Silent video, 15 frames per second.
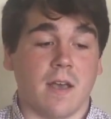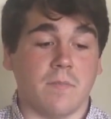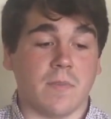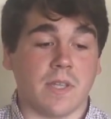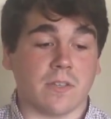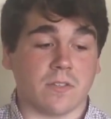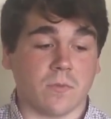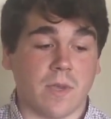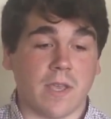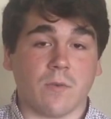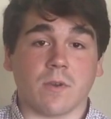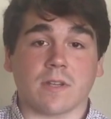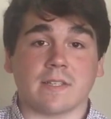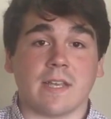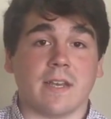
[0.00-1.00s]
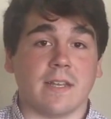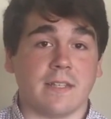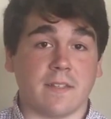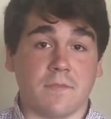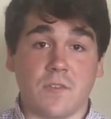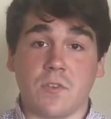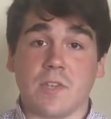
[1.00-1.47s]
because the way it works out is
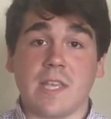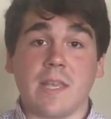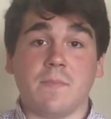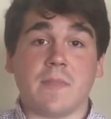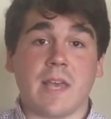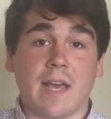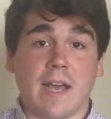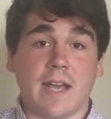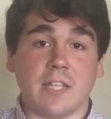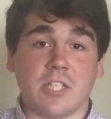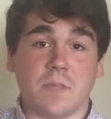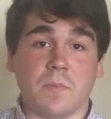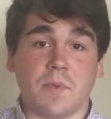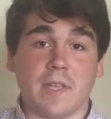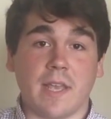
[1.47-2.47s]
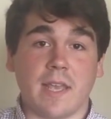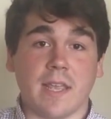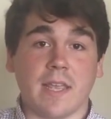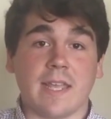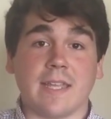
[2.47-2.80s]
if you keep that high GPA,